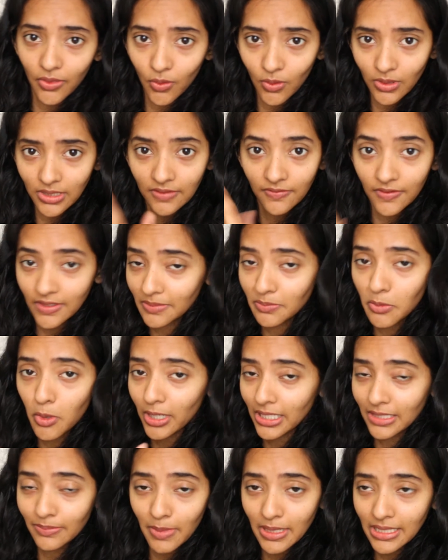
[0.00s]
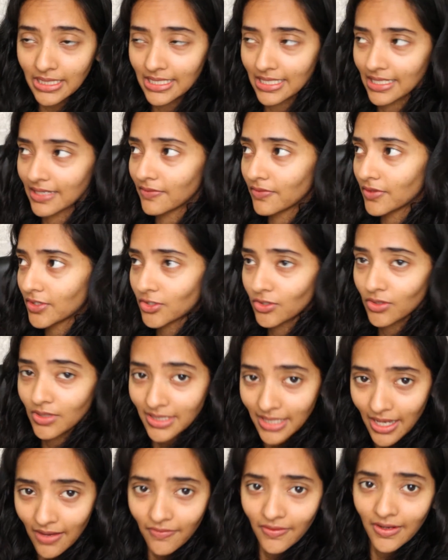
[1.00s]
thought if it's more expensive, it should
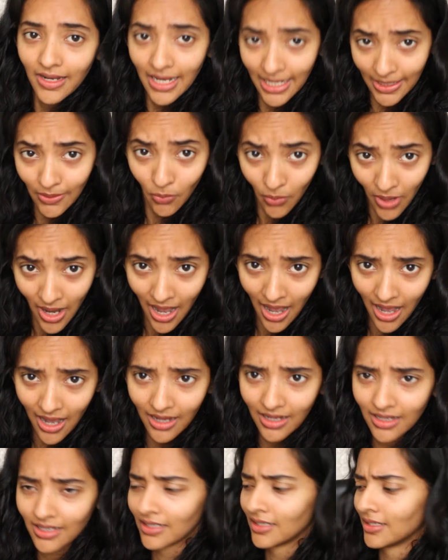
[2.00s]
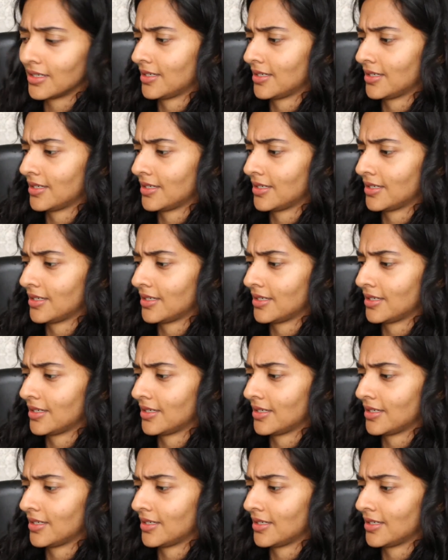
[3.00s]
definitely work.